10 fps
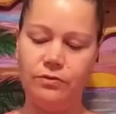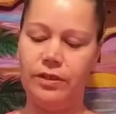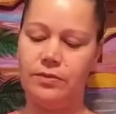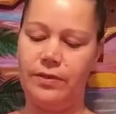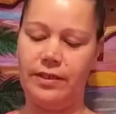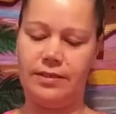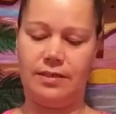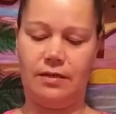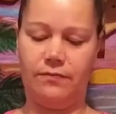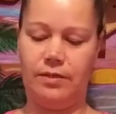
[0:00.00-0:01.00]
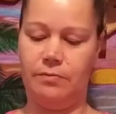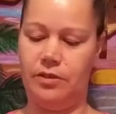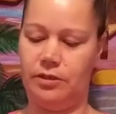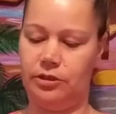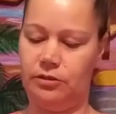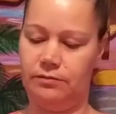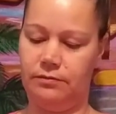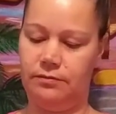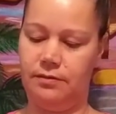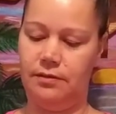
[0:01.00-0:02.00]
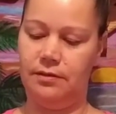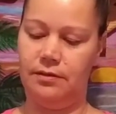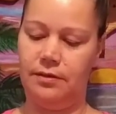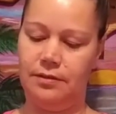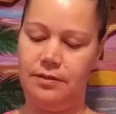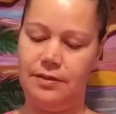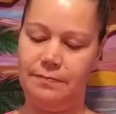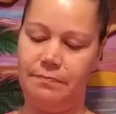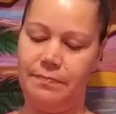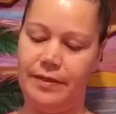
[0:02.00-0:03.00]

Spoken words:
Ooh, next we got this hefty brush. It's